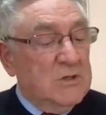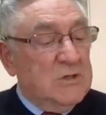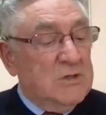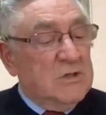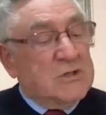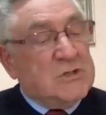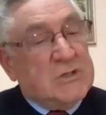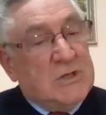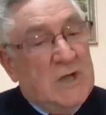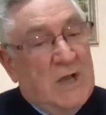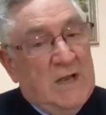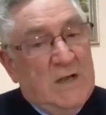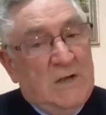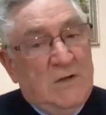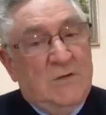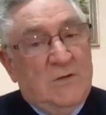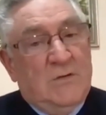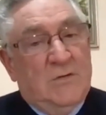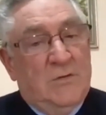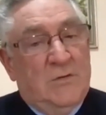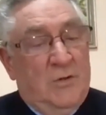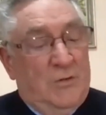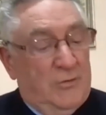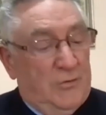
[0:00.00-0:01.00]
to
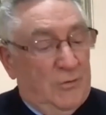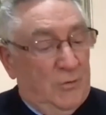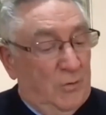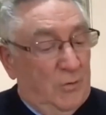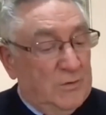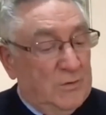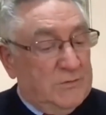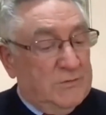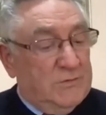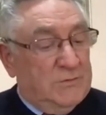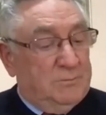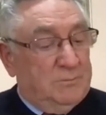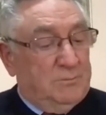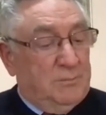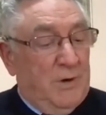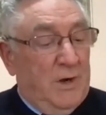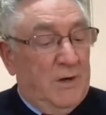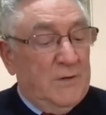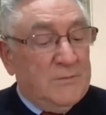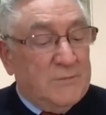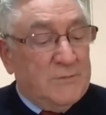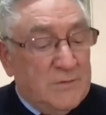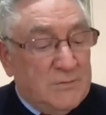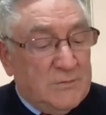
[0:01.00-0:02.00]
change the thoughts,
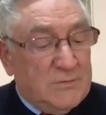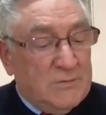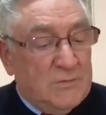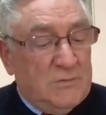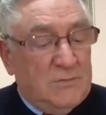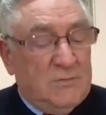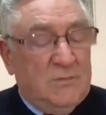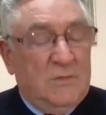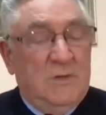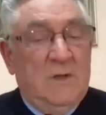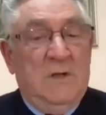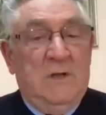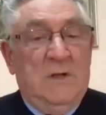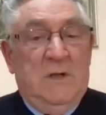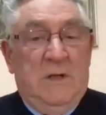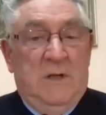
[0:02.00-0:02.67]
processes,